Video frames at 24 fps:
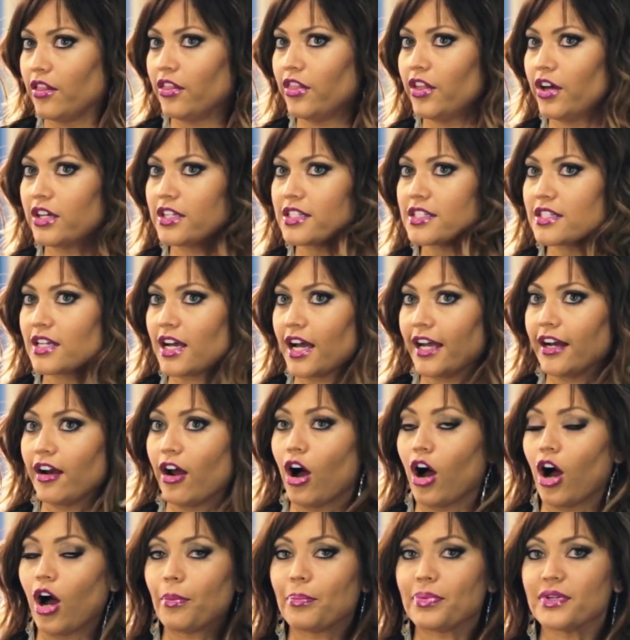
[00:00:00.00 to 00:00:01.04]
the side
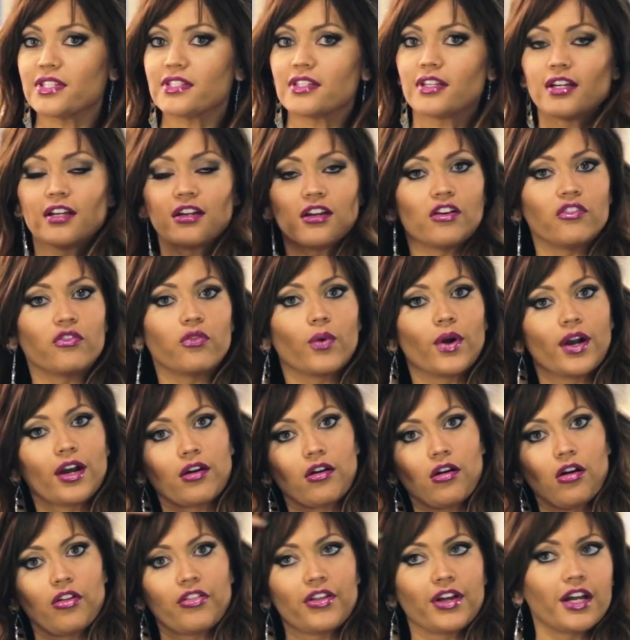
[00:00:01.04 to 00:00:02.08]
opposite of where
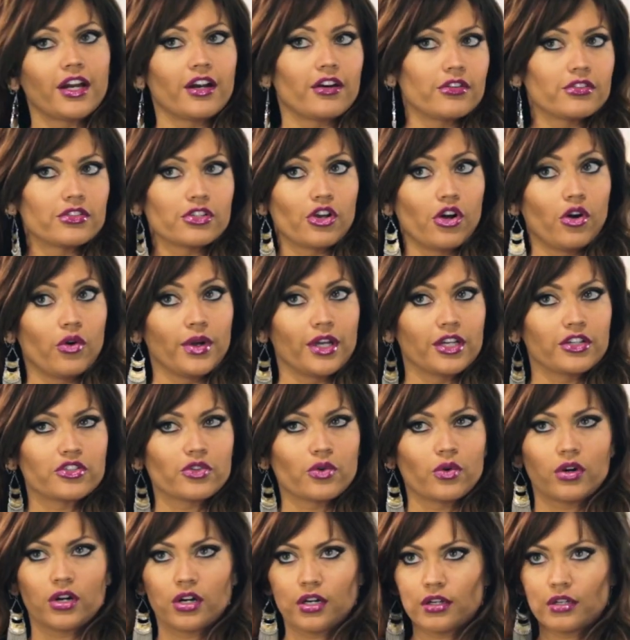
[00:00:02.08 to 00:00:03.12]
all the hair is going
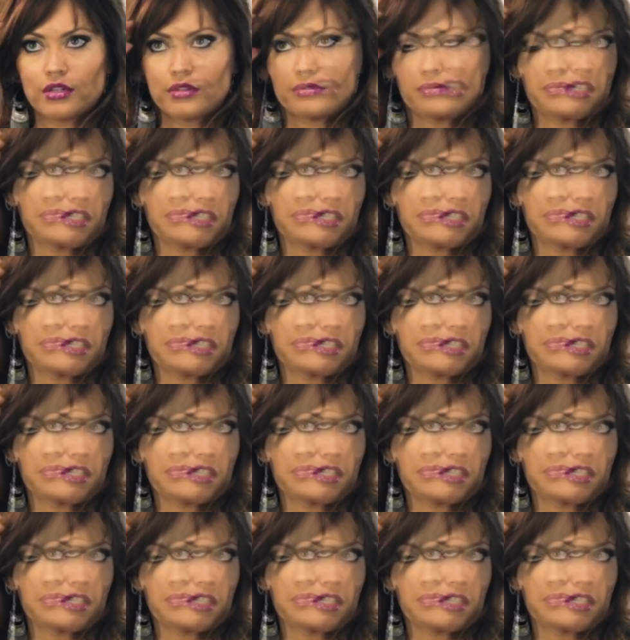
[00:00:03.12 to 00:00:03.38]
toward.